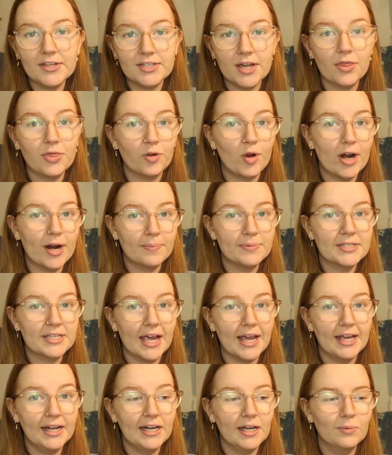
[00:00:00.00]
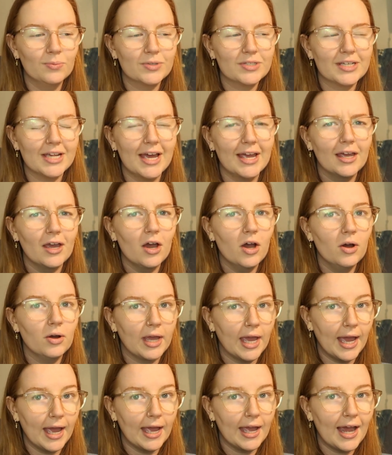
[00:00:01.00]
this on thredUP site and was like,
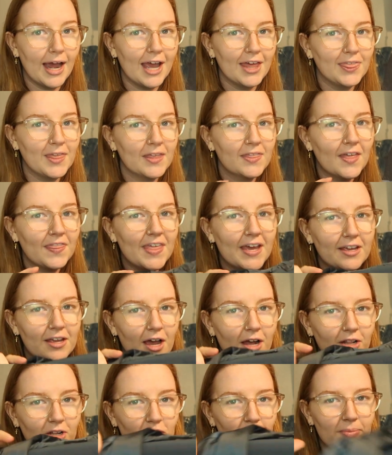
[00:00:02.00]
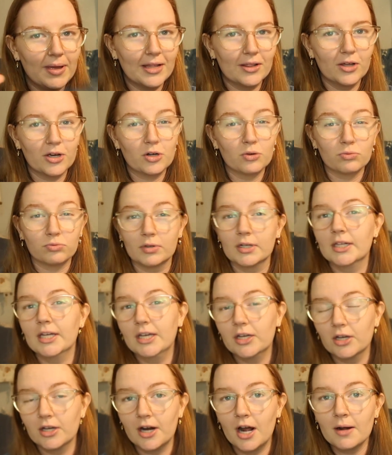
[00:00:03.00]
okay, I think that that color may look
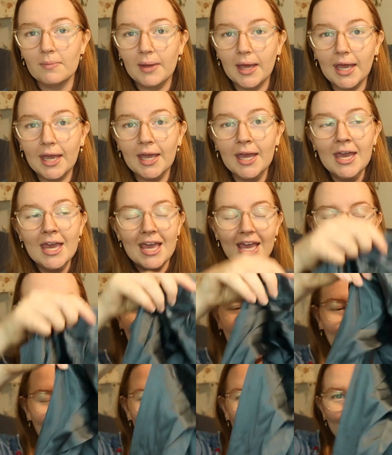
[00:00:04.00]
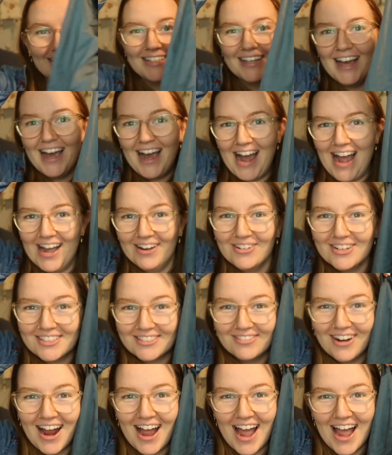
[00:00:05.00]
really good on me. And I was
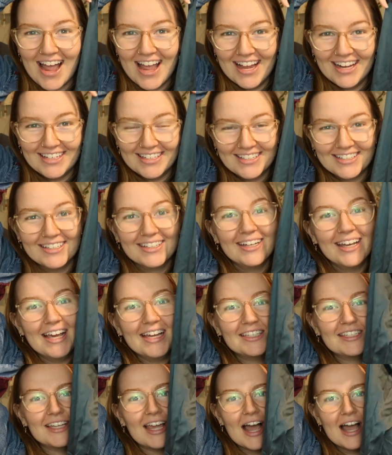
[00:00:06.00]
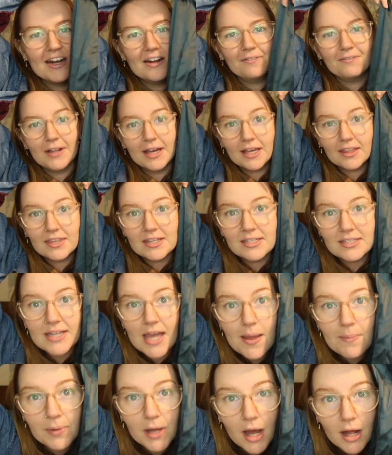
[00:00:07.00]
right. It's kind of like the
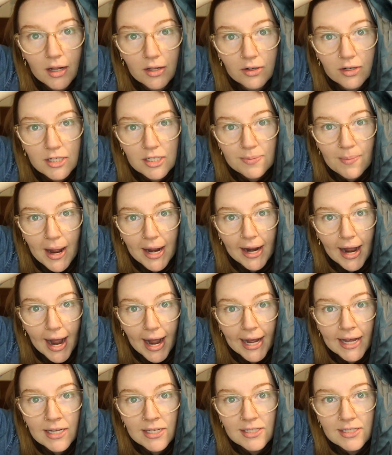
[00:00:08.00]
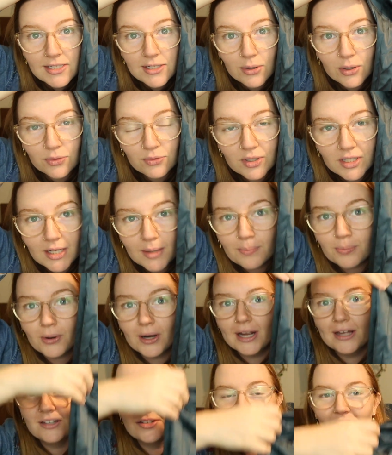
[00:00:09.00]
same color as my eyes, so it really
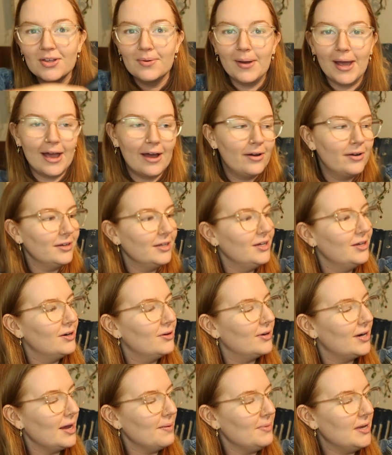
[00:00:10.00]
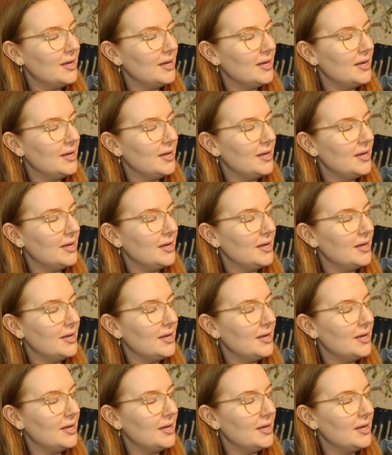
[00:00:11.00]
brings them out, you know what I